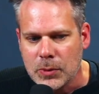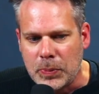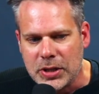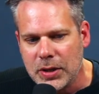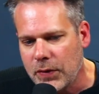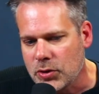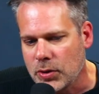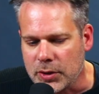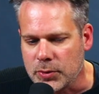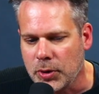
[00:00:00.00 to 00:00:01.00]
specific
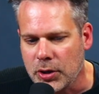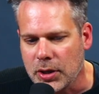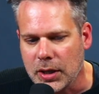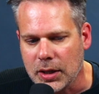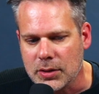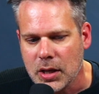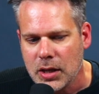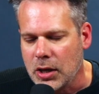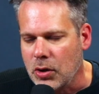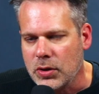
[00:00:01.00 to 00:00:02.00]
struggles with your kids,
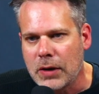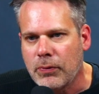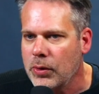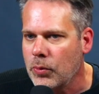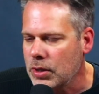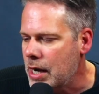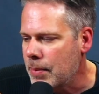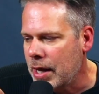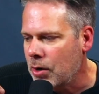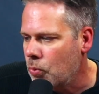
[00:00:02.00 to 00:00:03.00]
you know, definitely we're
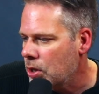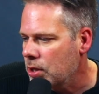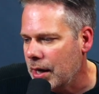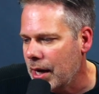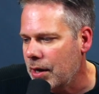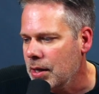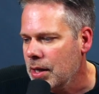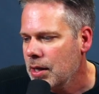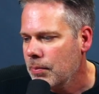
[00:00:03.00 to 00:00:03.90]
talking about how to work that out.